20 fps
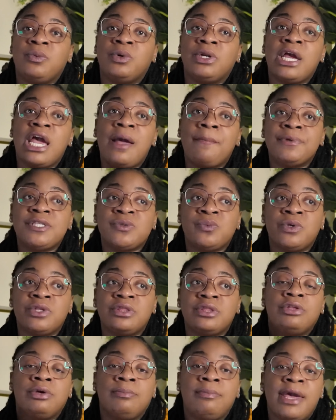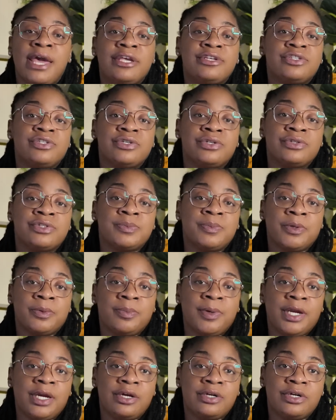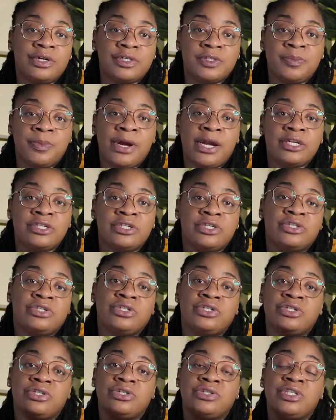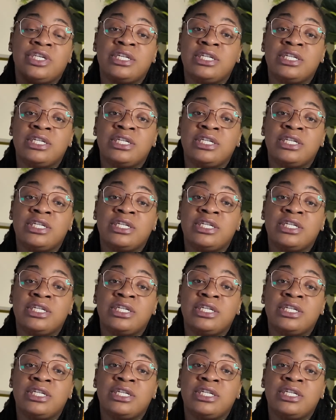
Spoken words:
what happens with the master's prepared nurse practitioners?